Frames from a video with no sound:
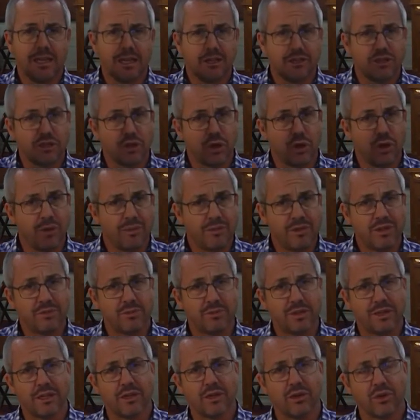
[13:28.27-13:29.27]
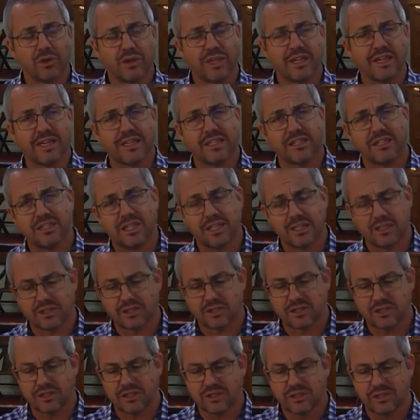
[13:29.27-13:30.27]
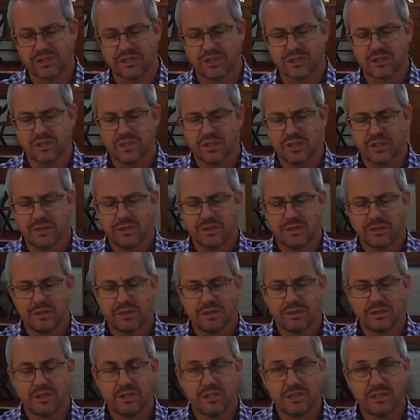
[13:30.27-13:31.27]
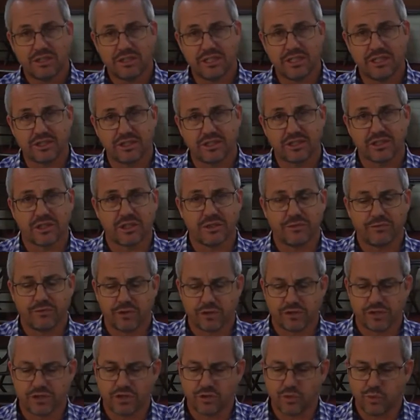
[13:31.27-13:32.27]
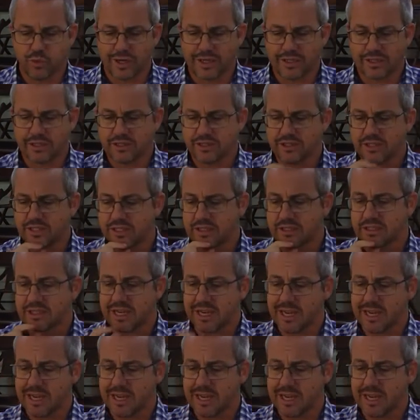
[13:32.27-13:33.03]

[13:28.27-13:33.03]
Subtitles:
Join with me in looking at Genesis 16, verses 1 to 6.